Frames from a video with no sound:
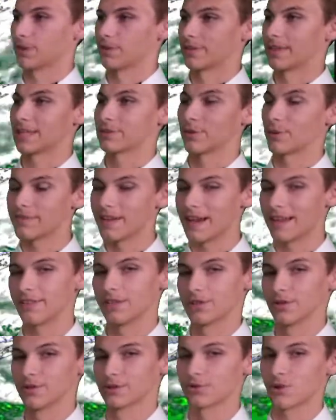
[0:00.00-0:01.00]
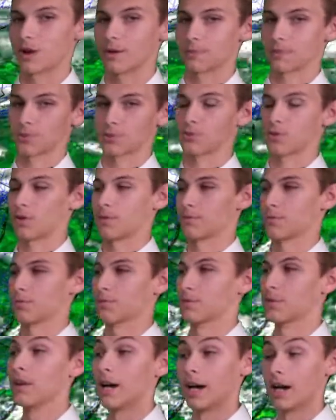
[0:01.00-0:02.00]
And that's why we've had those tropical storm
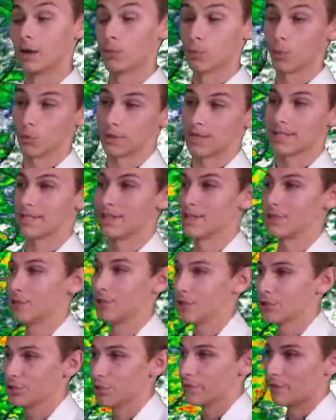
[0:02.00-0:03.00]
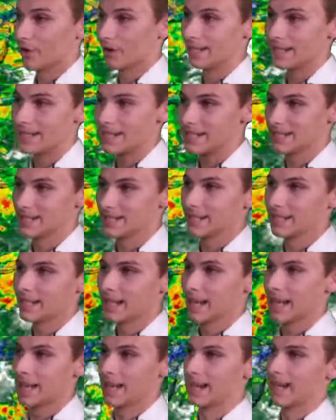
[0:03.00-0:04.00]
uh, warnings issued so far east
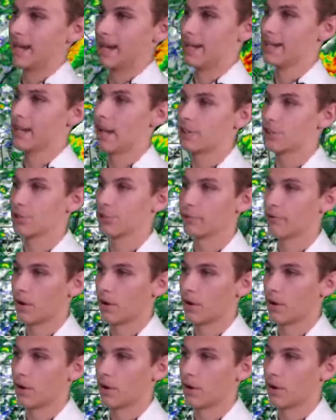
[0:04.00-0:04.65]
and uh, not so far